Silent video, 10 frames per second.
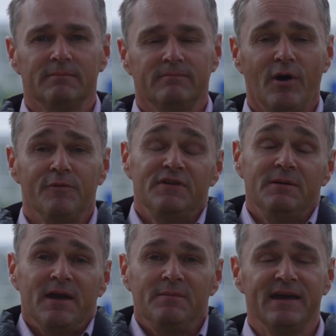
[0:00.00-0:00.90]
hopefully
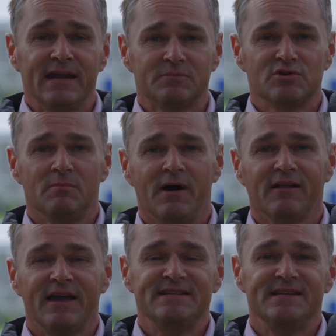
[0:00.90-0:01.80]
maybe get up to a mile
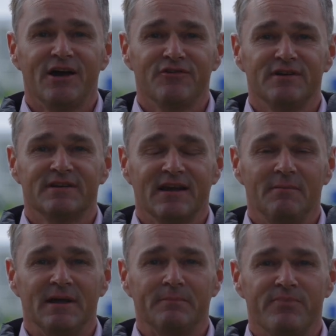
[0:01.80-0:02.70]
1800
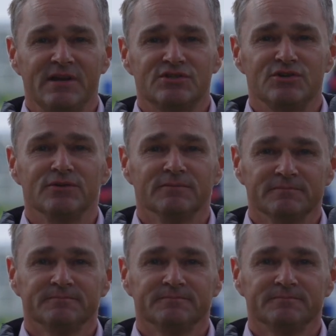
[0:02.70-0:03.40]
coming up pretty soon.